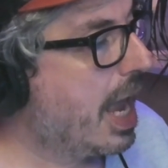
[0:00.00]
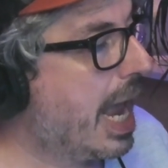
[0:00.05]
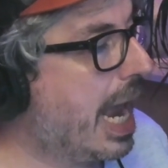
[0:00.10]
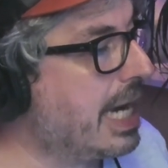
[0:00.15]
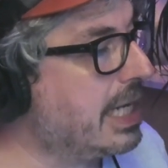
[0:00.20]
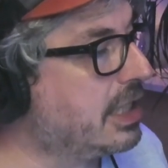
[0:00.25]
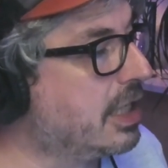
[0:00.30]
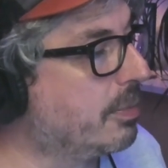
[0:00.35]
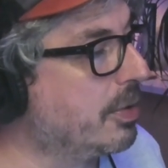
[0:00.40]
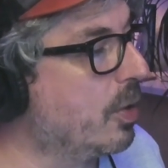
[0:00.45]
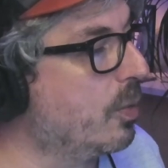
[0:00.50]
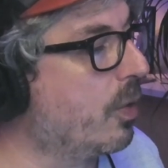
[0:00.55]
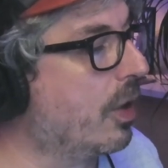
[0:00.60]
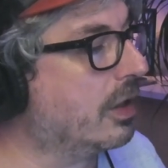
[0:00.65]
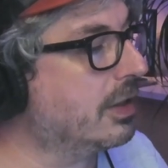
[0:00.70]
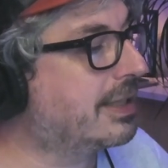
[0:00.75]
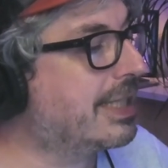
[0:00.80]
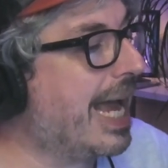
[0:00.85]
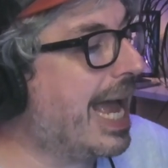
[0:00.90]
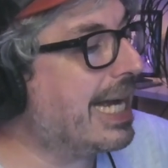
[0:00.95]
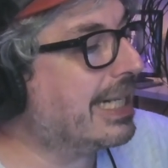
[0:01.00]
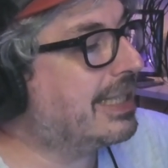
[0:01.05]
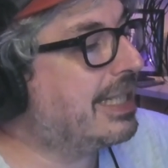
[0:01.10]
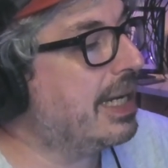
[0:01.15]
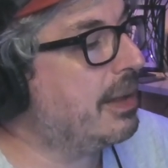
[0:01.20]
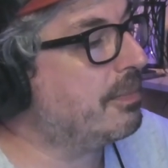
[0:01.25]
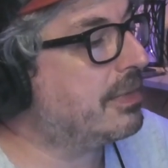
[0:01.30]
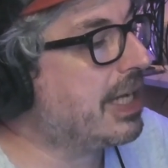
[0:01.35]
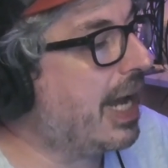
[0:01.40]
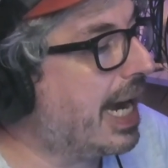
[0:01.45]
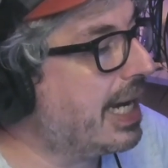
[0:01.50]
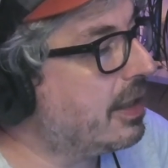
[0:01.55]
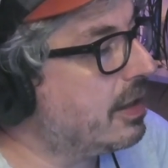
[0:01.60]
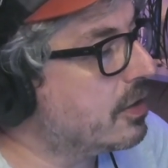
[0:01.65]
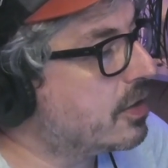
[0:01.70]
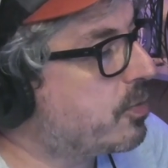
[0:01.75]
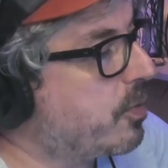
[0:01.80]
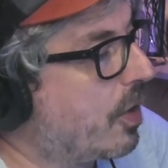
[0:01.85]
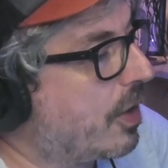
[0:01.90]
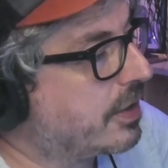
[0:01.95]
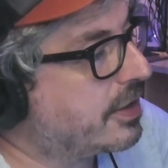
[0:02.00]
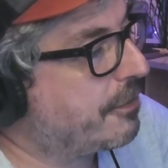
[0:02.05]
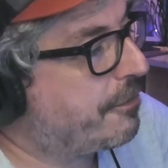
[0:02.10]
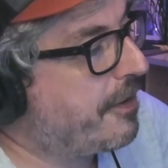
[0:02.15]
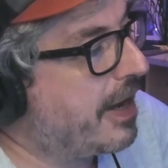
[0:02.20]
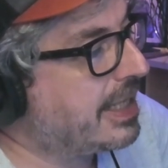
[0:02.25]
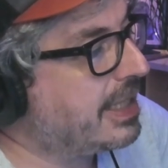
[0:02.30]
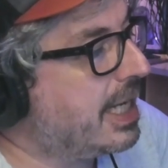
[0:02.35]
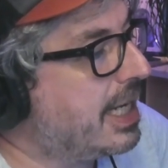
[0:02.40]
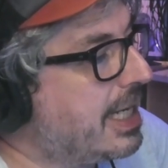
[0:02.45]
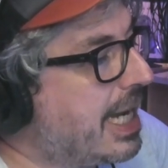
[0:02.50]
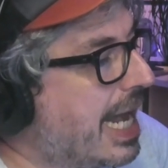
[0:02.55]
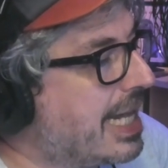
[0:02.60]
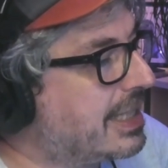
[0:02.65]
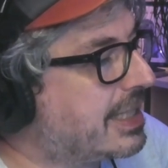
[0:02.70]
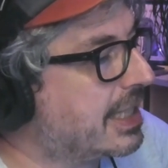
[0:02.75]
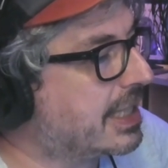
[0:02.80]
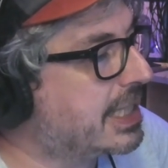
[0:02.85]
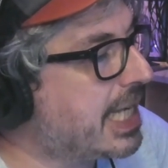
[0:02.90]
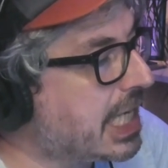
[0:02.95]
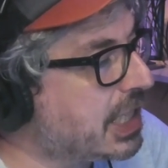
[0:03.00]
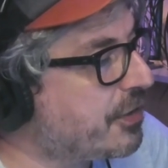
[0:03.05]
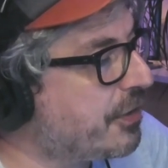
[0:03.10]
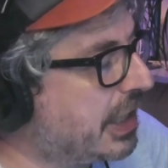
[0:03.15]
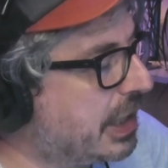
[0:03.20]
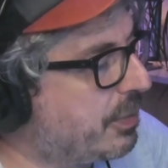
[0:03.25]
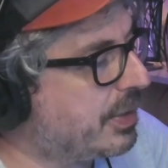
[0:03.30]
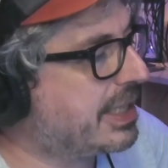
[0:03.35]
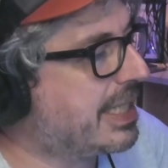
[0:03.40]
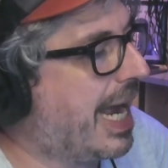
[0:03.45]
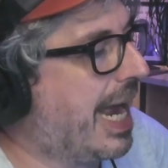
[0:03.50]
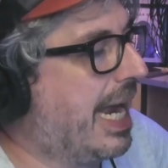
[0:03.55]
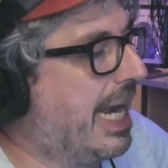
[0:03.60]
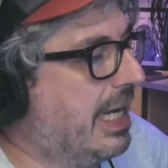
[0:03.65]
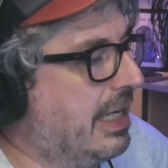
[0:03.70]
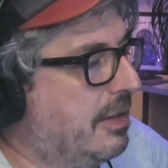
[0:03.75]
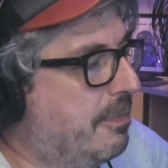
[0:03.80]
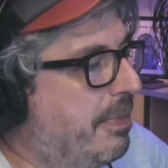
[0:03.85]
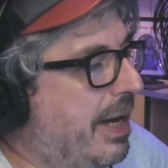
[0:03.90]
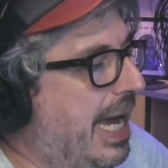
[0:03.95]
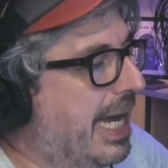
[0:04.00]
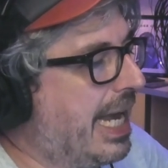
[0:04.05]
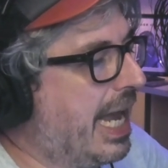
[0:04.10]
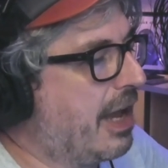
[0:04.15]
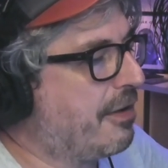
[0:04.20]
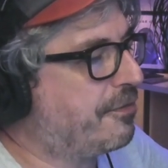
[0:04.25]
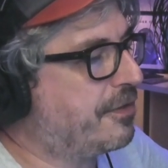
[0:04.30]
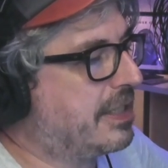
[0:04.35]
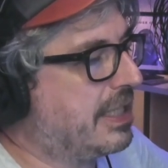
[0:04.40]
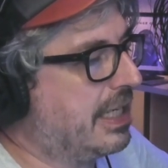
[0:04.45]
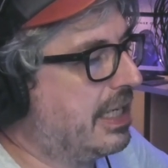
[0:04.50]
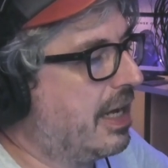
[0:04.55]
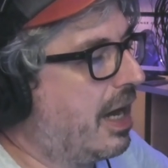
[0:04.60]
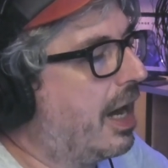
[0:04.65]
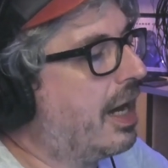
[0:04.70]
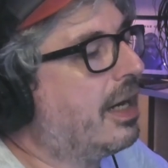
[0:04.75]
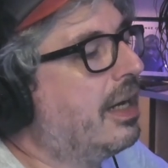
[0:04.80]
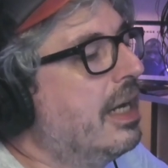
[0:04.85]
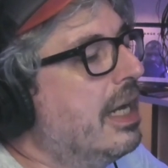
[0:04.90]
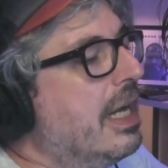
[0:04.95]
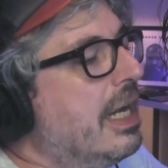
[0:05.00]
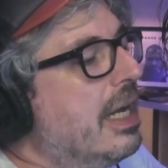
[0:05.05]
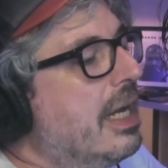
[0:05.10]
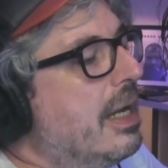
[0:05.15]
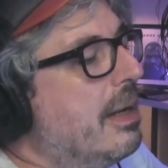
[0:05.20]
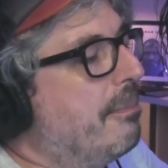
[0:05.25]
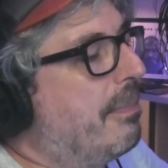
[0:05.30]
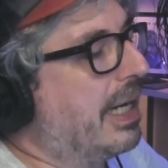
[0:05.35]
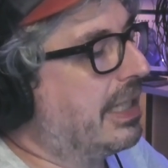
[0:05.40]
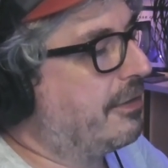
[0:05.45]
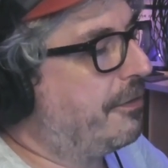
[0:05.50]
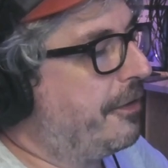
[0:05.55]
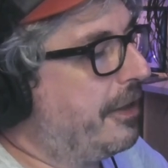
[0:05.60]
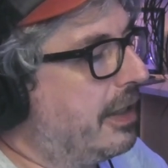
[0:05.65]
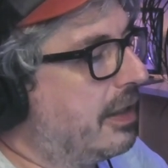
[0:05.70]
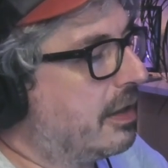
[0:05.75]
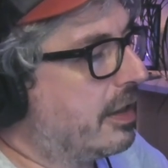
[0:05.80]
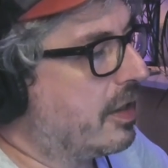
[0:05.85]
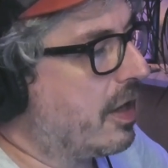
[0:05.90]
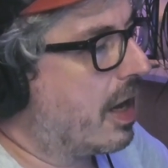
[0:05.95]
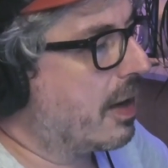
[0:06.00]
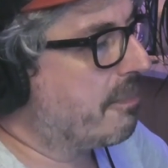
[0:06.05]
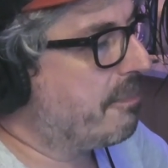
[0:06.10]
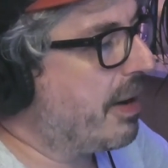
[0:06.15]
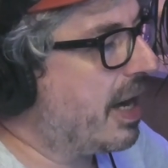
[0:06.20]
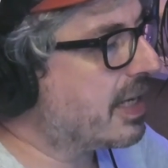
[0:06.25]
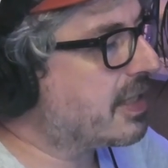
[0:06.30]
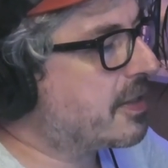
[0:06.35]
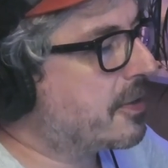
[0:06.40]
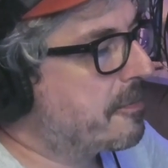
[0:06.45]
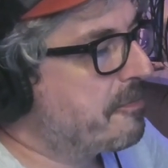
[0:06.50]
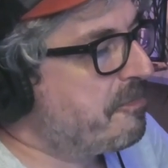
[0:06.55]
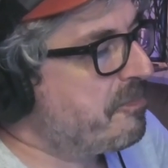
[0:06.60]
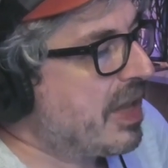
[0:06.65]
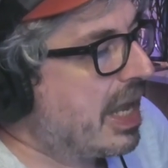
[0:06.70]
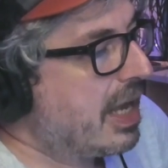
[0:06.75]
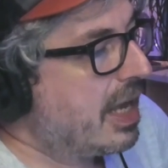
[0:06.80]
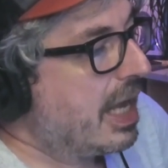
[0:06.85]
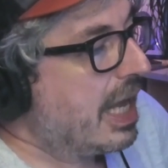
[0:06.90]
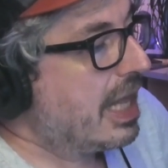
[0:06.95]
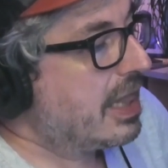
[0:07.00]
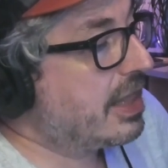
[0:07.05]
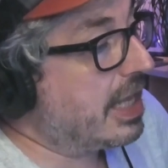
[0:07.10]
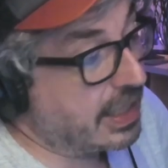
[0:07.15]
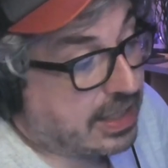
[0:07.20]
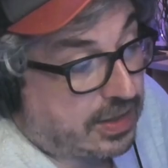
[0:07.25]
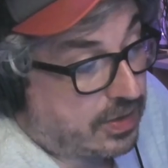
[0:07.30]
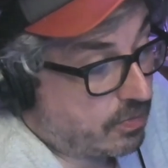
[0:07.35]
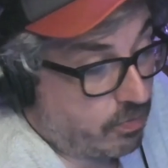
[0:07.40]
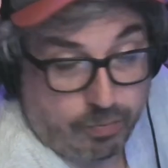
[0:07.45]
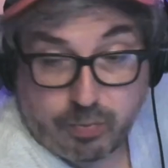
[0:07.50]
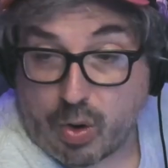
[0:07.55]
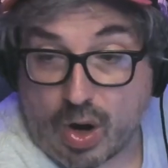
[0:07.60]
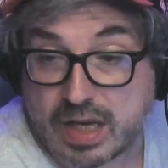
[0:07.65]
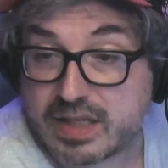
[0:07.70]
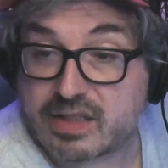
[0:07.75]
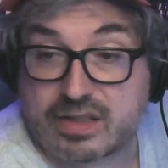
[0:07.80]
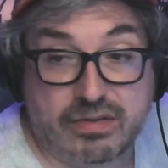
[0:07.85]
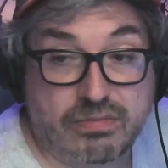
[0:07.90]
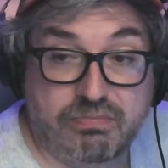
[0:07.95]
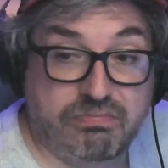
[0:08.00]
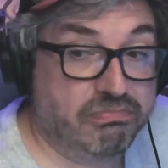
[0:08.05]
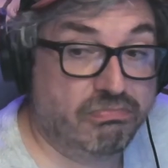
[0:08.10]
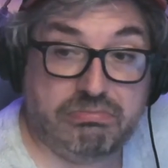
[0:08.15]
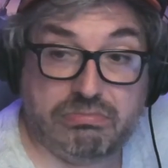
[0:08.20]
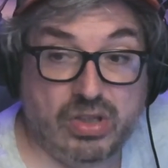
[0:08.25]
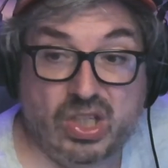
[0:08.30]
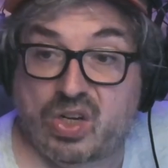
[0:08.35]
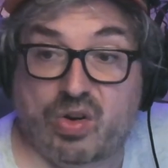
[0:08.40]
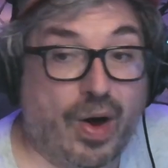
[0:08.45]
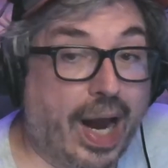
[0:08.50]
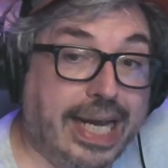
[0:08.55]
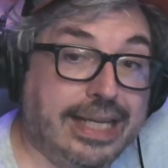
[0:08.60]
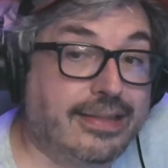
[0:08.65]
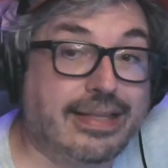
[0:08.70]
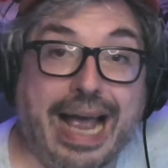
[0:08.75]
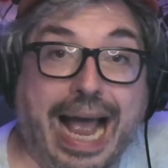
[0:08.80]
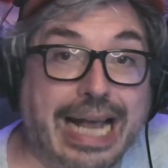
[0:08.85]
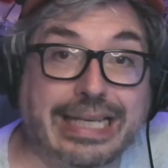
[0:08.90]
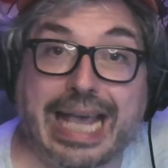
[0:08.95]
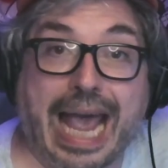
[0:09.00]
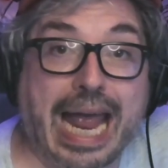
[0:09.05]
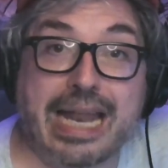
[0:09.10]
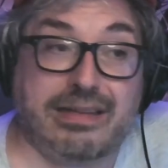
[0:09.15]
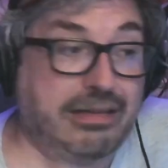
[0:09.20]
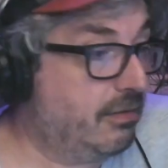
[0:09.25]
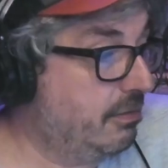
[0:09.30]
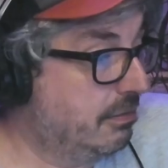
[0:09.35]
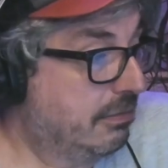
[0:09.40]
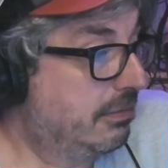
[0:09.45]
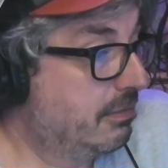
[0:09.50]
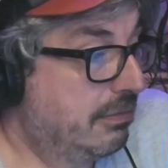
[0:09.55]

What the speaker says: AEW World Tag Team titles were defended and successfully retained by FTR by defeating the Young Bucks. This was great. Again,